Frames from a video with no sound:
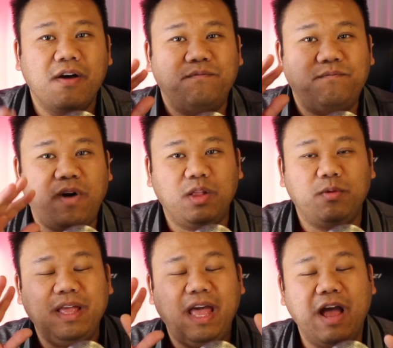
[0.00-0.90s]

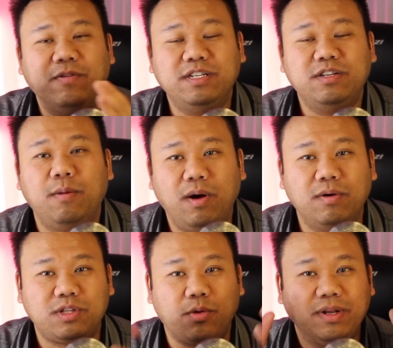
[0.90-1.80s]
following every single
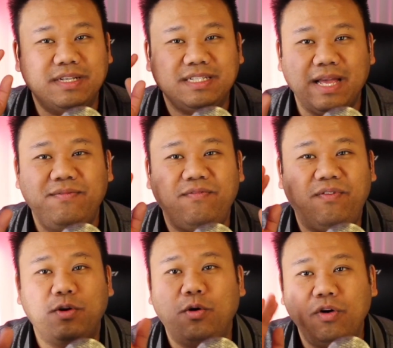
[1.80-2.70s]
post, throwing the same
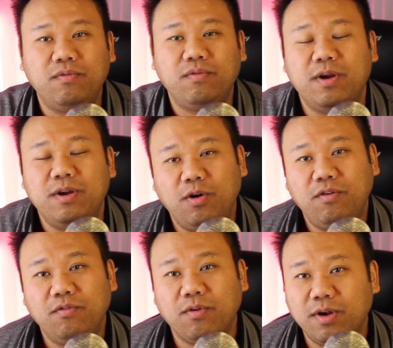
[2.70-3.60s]
FUD over and
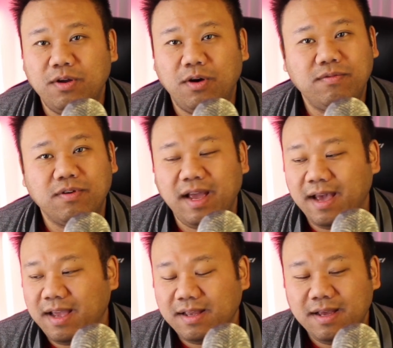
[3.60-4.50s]
over and over.
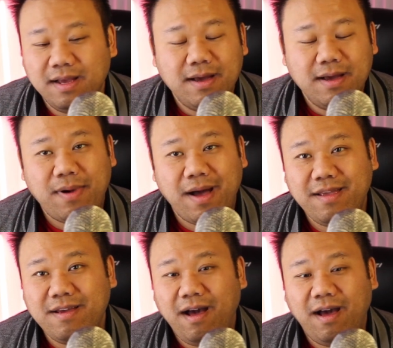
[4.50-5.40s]
And my
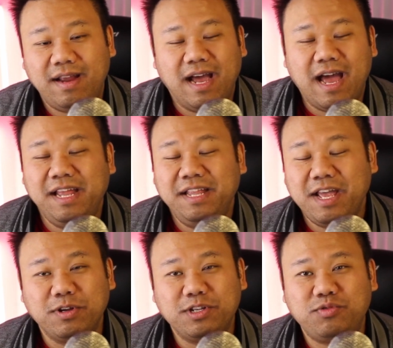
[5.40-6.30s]
God, I think they
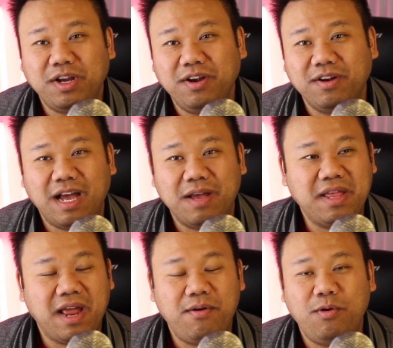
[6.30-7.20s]
were triggered. I
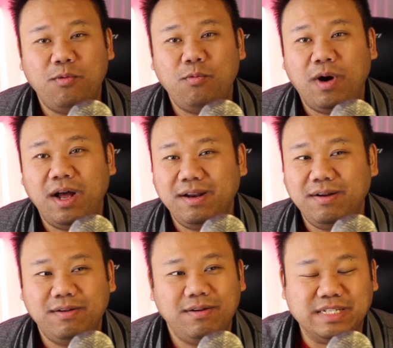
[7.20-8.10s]
mean, I don't know what
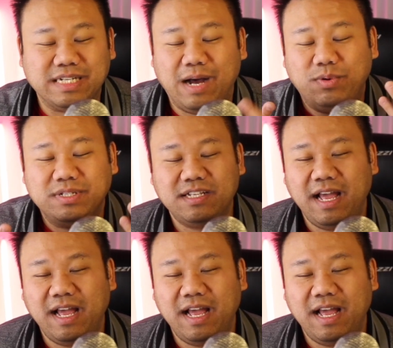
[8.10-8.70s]
was up with them.